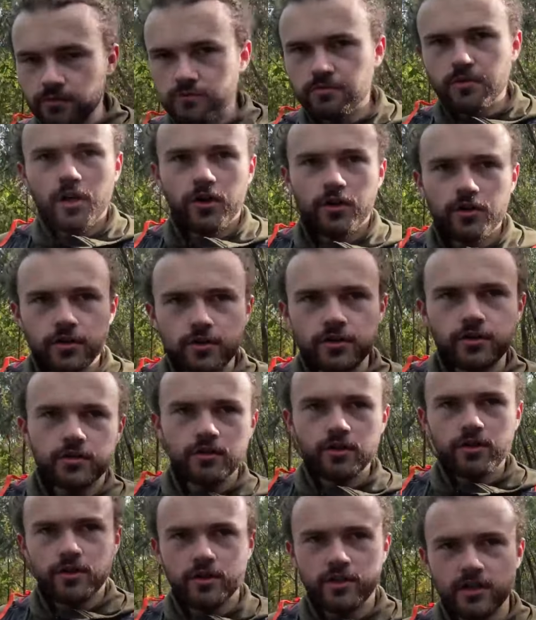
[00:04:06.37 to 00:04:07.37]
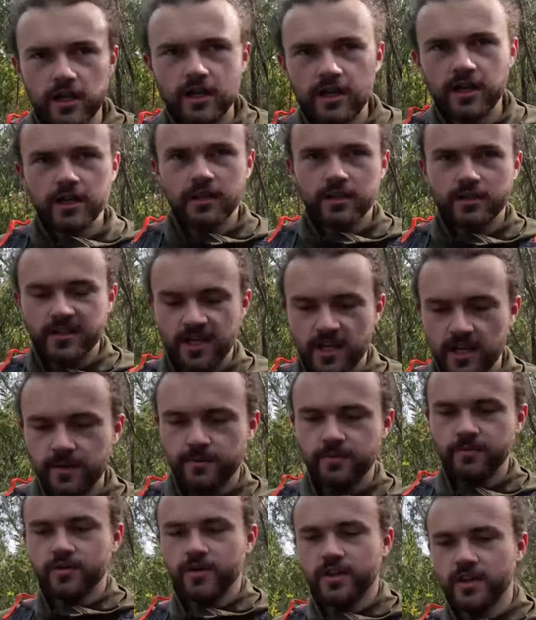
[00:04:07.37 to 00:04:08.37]
road to Gar
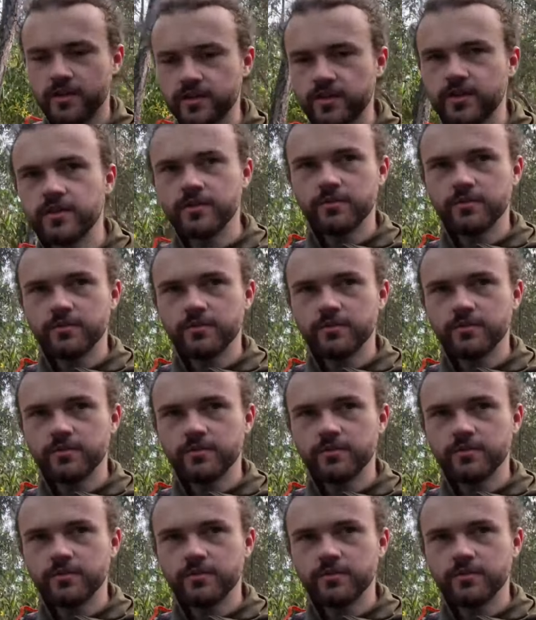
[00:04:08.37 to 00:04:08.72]
Campground,